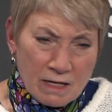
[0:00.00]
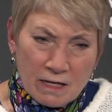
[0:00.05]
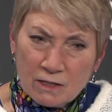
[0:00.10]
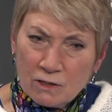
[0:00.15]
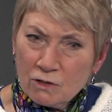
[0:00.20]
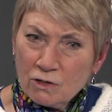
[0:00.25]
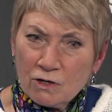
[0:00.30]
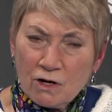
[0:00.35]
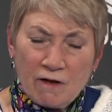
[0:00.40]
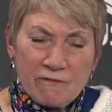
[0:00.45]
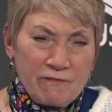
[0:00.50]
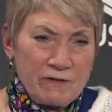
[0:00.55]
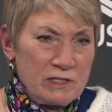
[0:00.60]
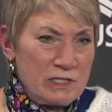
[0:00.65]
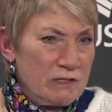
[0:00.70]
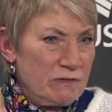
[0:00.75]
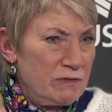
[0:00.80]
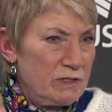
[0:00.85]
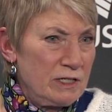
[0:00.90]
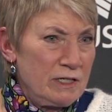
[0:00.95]
not a good
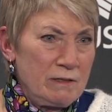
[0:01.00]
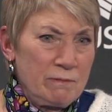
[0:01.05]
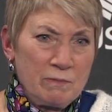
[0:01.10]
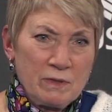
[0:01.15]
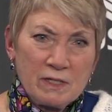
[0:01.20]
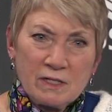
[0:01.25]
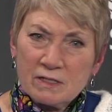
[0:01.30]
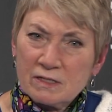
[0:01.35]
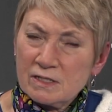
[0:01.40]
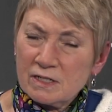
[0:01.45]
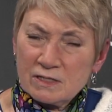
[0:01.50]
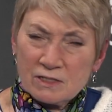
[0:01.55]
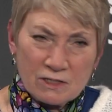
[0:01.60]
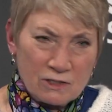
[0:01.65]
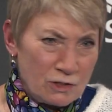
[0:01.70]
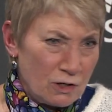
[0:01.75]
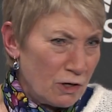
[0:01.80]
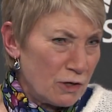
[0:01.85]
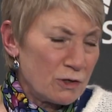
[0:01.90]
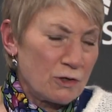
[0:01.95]
offensive team, because that's a
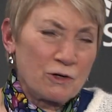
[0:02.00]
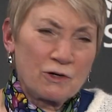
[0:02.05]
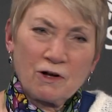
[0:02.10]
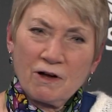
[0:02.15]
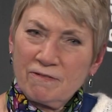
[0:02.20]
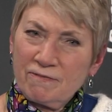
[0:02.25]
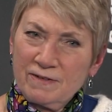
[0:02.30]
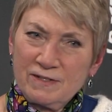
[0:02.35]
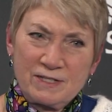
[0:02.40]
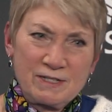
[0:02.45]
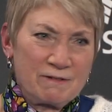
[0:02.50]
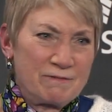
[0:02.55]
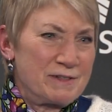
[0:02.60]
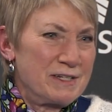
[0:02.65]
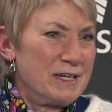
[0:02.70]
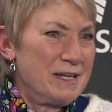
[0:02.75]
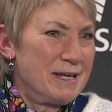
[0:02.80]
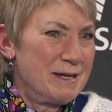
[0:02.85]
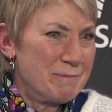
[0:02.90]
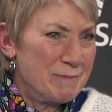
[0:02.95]
darn good offensive
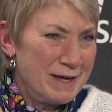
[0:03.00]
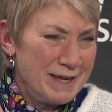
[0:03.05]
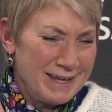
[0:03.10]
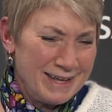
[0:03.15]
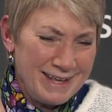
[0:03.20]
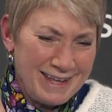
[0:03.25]
team.